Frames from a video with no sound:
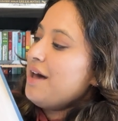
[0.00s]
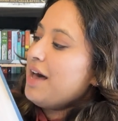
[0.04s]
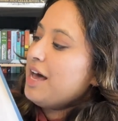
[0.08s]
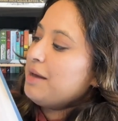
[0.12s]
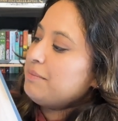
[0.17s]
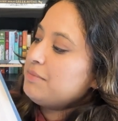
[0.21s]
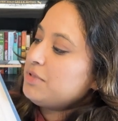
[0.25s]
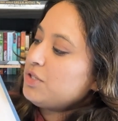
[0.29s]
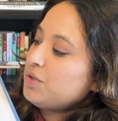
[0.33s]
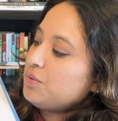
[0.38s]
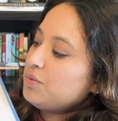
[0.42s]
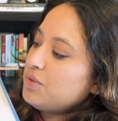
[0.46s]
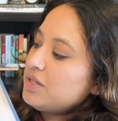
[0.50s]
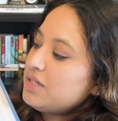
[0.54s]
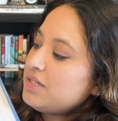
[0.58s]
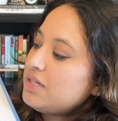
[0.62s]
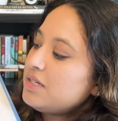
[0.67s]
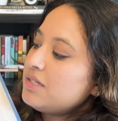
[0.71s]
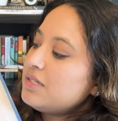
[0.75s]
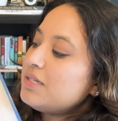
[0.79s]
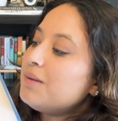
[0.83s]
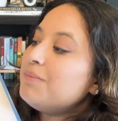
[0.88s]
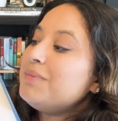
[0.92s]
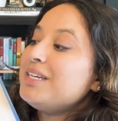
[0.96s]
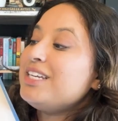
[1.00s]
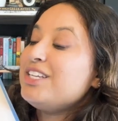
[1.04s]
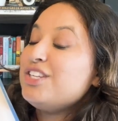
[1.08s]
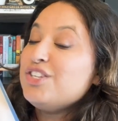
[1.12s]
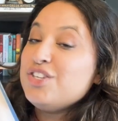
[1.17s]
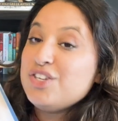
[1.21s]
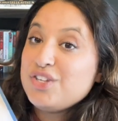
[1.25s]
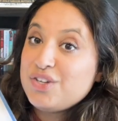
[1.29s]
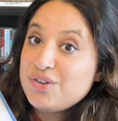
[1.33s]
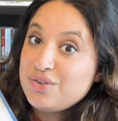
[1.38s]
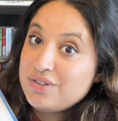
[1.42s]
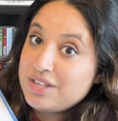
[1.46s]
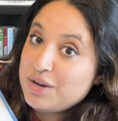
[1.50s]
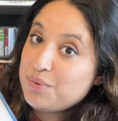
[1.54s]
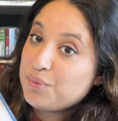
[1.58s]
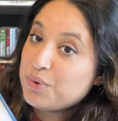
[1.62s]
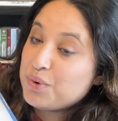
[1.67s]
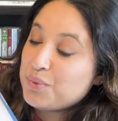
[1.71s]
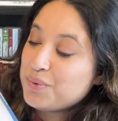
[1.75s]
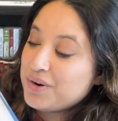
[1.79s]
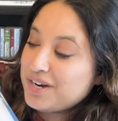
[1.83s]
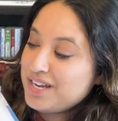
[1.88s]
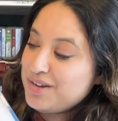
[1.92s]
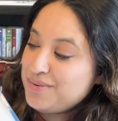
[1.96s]
So this is something new that we're
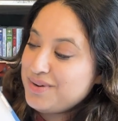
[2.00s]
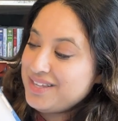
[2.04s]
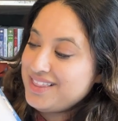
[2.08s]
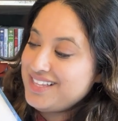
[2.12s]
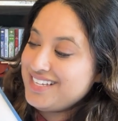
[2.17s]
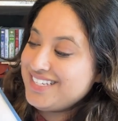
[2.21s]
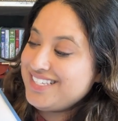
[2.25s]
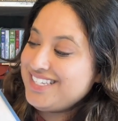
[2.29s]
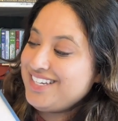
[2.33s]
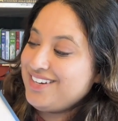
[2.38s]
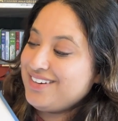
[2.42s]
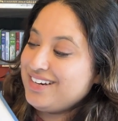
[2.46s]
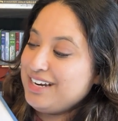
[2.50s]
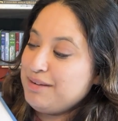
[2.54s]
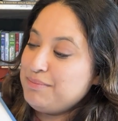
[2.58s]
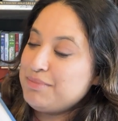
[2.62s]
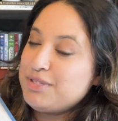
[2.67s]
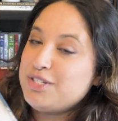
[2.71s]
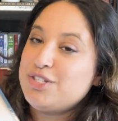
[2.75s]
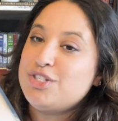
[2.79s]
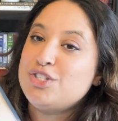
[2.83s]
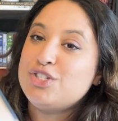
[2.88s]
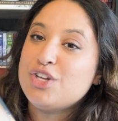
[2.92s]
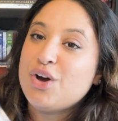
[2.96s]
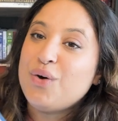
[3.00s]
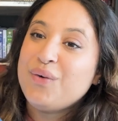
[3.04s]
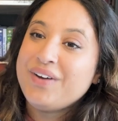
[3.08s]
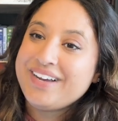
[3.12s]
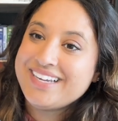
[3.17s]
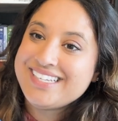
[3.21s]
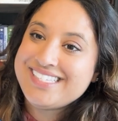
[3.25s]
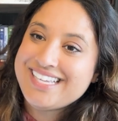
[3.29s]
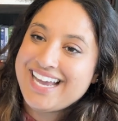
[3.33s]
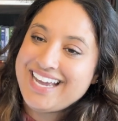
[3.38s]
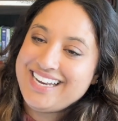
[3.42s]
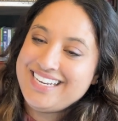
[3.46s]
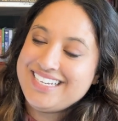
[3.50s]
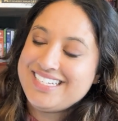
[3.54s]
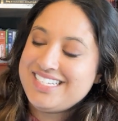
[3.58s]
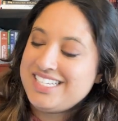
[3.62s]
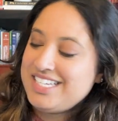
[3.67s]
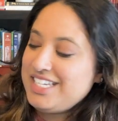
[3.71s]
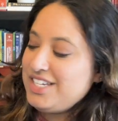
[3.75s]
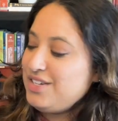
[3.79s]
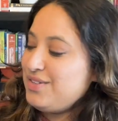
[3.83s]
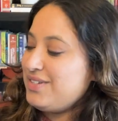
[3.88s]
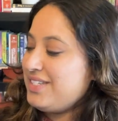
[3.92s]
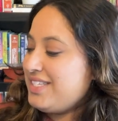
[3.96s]
working with this year, and I'm so excited
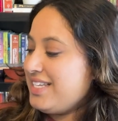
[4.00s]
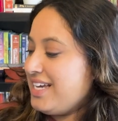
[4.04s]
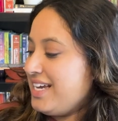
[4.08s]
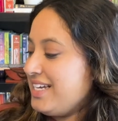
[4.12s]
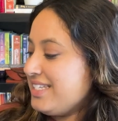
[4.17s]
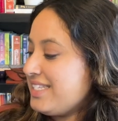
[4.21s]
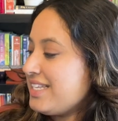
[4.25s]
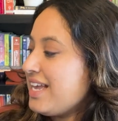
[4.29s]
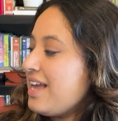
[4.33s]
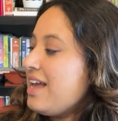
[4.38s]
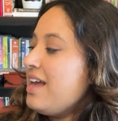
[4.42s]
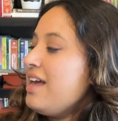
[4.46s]
to use this.